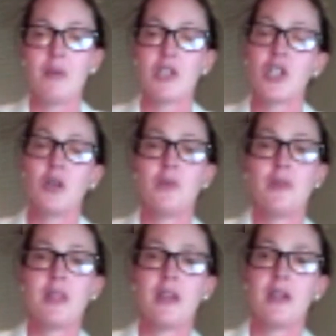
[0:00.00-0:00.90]

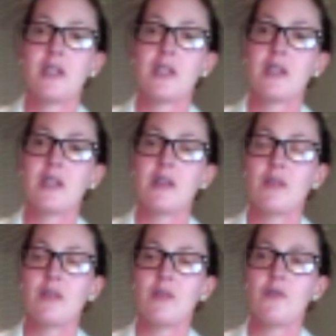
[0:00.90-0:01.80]
showed that
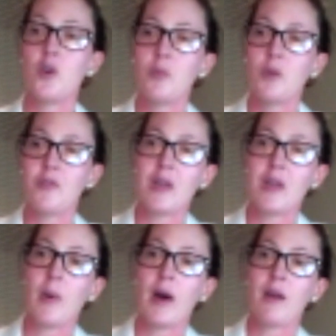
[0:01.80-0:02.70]
formal
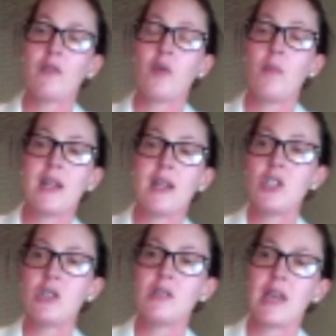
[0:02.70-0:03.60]
feedback from
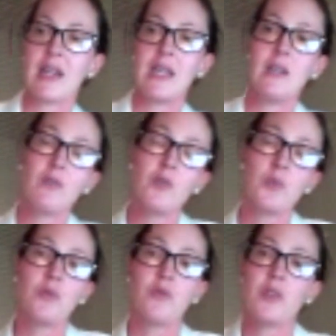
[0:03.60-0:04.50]
managers and
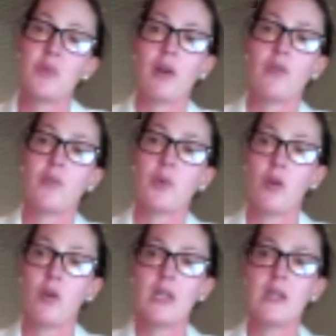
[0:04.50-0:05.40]
informal feedback from
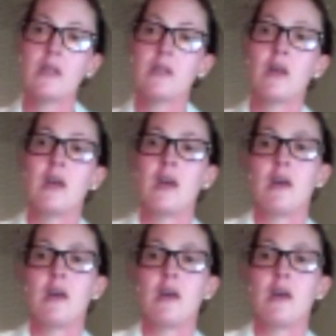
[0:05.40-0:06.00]
colleagues